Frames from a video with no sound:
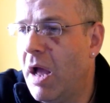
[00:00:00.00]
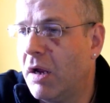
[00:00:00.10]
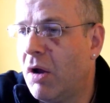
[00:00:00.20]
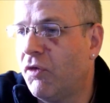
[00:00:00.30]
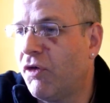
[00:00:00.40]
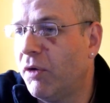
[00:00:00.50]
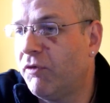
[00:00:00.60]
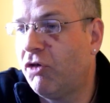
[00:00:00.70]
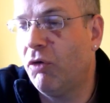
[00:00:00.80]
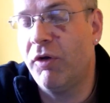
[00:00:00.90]
console
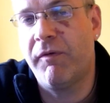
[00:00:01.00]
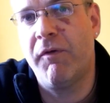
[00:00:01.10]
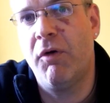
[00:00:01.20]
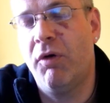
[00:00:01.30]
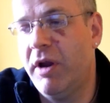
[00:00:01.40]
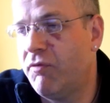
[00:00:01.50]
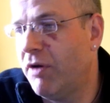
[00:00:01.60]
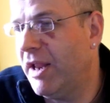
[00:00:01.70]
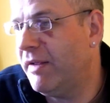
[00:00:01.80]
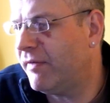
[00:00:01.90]
of choice for its
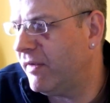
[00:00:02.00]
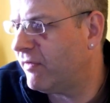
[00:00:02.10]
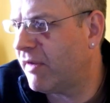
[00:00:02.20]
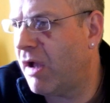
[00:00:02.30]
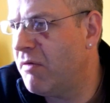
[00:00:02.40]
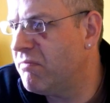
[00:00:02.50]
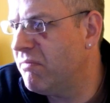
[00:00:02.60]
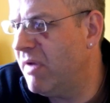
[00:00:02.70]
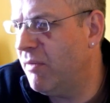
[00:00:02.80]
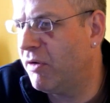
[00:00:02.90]
releases, so
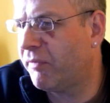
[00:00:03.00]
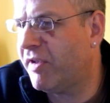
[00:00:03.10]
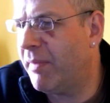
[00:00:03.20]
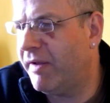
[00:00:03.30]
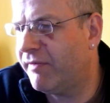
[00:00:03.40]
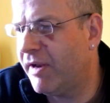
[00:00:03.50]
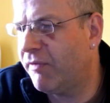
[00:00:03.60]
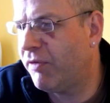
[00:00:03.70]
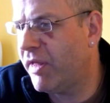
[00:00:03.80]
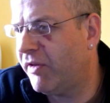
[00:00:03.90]
it would obviously make sense
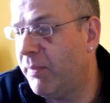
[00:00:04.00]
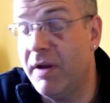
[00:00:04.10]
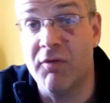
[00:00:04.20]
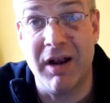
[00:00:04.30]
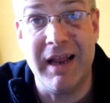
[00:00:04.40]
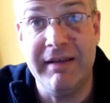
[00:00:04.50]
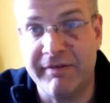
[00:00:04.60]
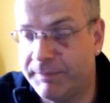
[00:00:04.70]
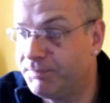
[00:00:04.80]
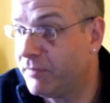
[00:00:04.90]
for there to be a
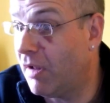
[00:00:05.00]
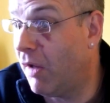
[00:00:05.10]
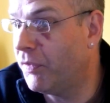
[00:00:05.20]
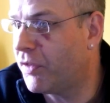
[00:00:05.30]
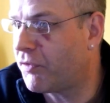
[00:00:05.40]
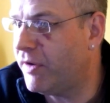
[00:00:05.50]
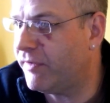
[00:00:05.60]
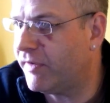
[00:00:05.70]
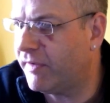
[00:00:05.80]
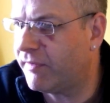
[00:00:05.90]
release on the
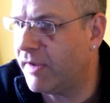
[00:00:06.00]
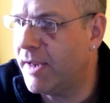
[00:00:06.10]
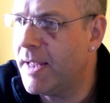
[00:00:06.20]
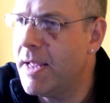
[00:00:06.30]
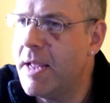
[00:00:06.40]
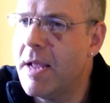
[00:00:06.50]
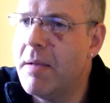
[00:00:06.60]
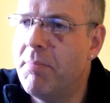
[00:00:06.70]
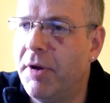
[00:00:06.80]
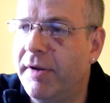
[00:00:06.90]
360.
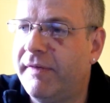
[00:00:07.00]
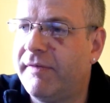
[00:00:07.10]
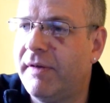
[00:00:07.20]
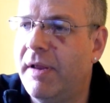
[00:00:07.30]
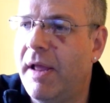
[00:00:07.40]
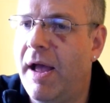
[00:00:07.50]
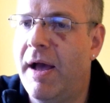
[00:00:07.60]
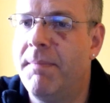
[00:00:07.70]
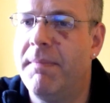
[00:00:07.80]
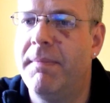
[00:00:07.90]
But
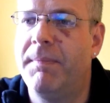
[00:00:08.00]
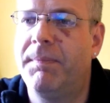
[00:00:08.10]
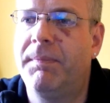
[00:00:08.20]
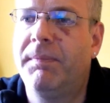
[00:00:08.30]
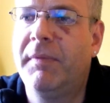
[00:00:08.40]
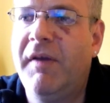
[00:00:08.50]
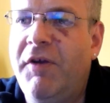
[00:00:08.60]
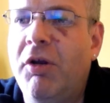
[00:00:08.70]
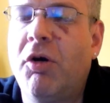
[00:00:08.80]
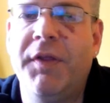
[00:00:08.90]
if
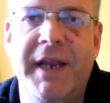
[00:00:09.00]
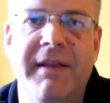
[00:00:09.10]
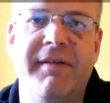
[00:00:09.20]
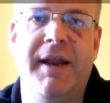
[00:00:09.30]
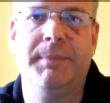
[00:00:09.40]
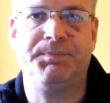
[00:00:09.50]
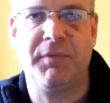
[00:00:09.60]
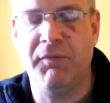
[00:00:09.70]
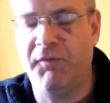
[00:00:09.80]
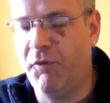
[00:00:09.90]
you look on the internet,
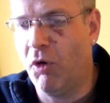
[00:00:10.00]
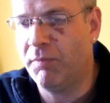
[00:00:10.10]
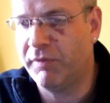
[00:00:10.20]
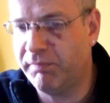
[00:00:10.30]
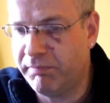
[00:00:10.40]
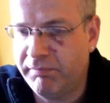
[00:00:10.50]
forums and